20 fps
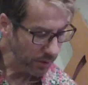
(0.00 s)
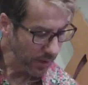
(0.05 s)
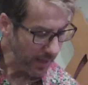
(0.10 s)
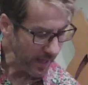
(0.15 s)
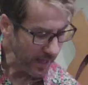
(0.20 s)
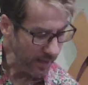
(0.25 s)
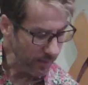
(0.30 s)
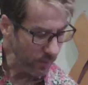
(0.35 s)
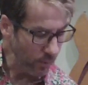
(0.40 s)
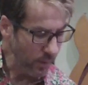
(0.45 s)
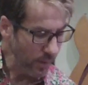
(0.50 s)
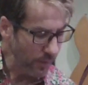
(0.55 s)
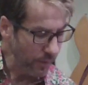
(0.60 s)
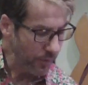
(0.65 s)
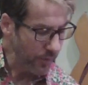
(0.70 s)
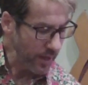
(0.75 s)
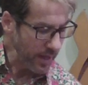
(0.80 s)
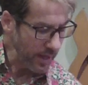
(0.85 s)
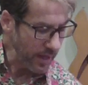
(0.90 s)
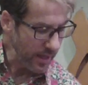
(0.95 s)
play it
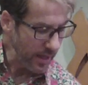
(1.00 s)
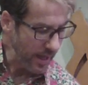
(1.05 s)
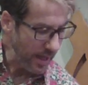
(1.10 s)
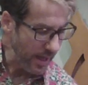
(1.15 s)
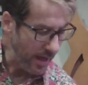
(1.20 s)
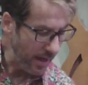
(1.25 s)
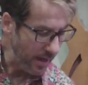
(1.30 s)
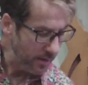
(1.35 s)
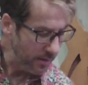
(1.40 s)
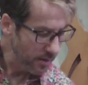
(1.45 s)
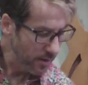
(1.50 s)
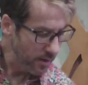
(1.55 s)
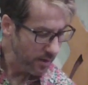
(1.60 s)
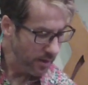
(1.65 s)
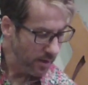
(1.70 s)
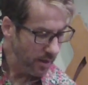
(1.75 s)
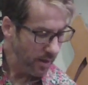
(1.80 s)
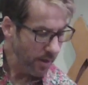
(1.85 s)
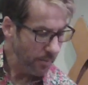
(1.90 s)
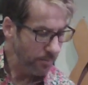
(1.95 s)
with the
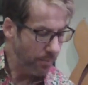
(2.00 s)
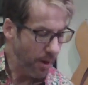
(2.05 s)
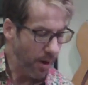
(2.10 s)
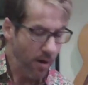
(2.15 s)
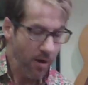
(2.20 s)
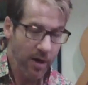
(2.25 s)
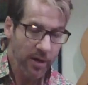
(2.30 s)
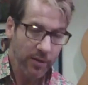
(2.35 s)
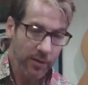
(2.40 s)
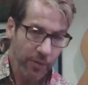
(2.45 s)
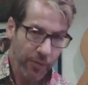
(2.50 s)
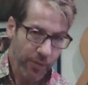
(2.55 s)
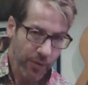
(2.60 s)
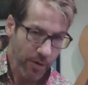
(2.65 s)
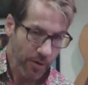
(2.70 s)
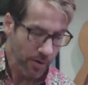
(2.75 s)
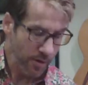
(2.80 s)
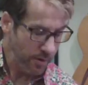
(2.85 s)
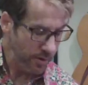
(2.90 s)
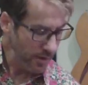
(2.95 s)
barring the
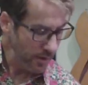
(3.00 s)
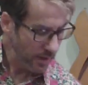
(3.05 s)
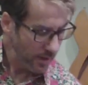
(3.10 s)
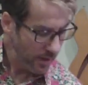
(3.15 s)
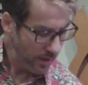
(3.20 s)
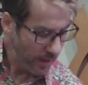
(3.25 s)
third